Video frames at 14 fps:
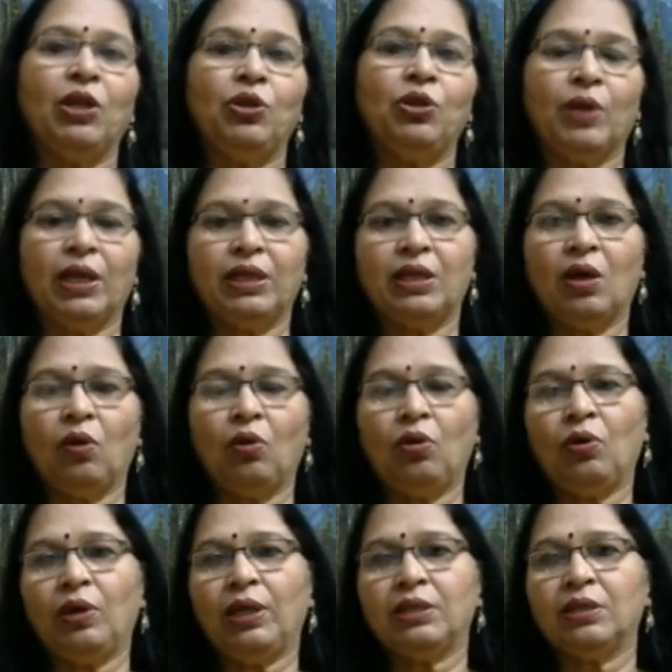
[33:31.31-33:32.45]
You can
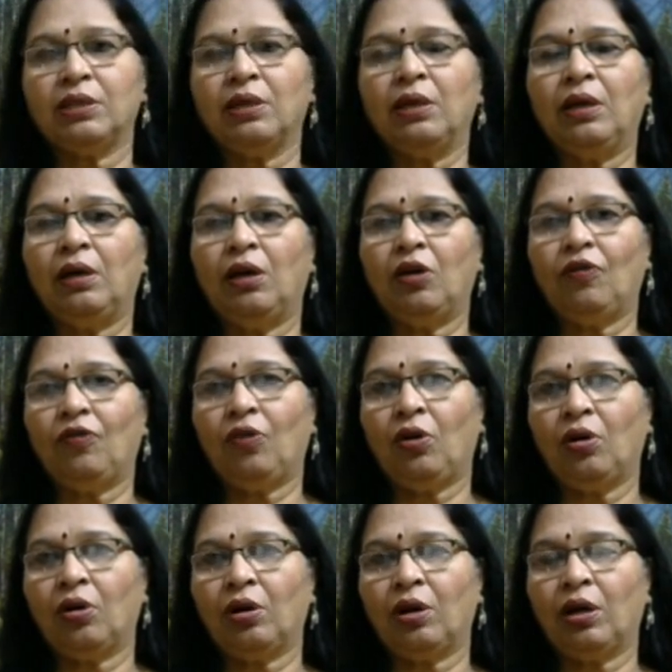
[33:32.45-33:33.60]
download it
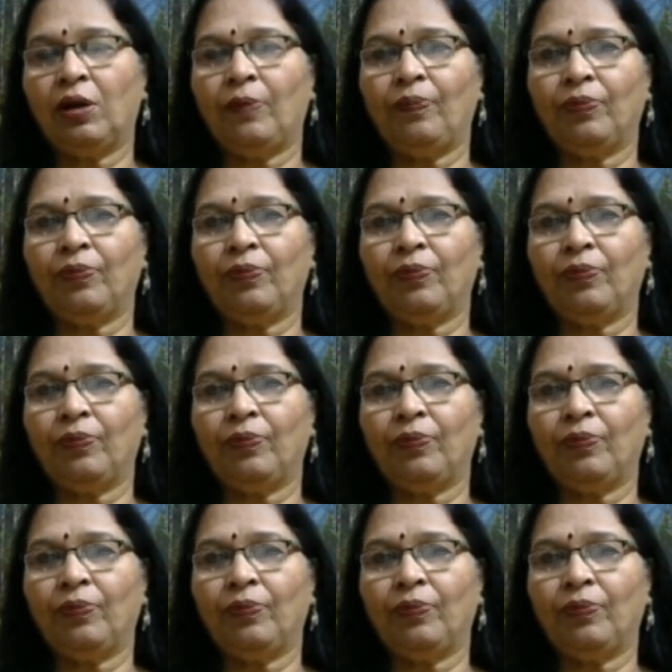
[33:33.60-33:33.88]
for